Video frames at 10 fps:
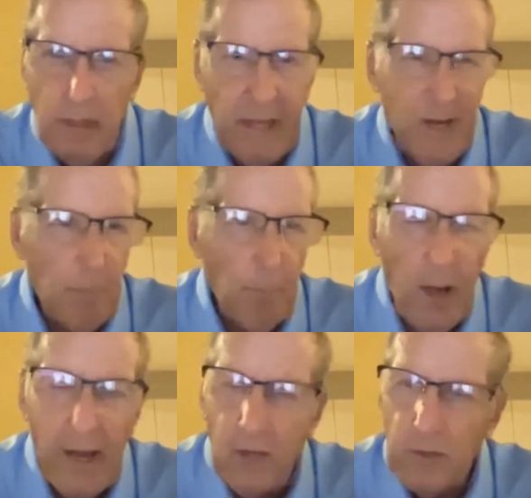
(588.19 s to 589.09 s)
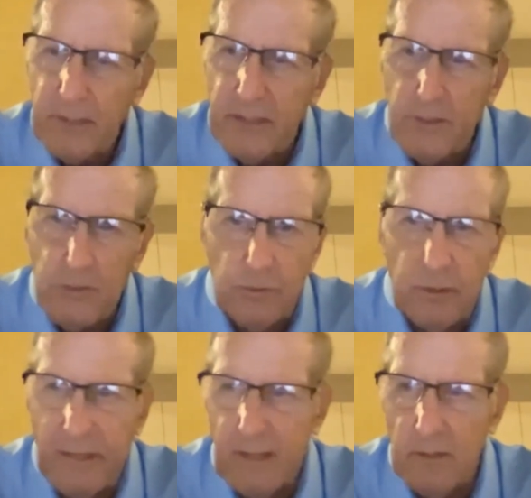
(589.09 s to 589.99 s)
And a mild injury,
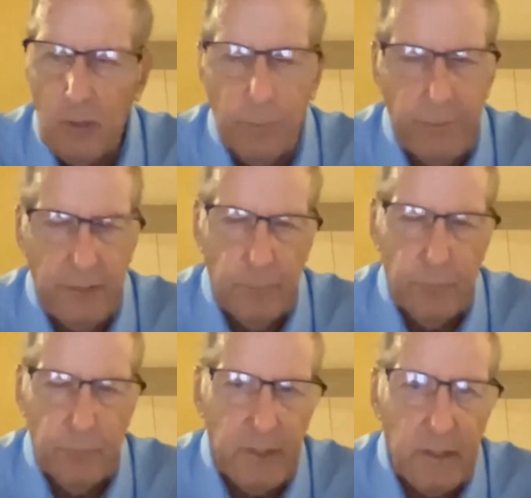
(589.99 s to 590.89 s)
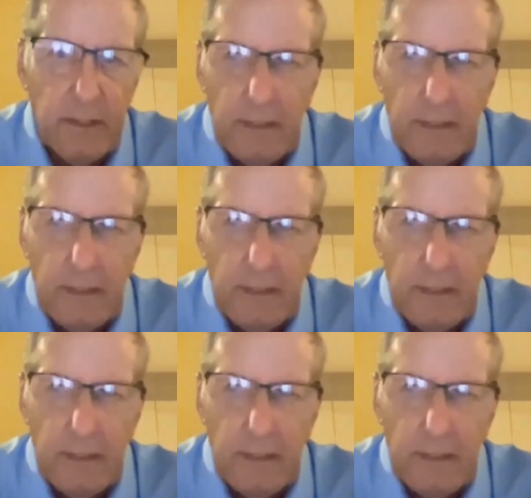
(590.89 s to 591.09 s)
like a little pinprick,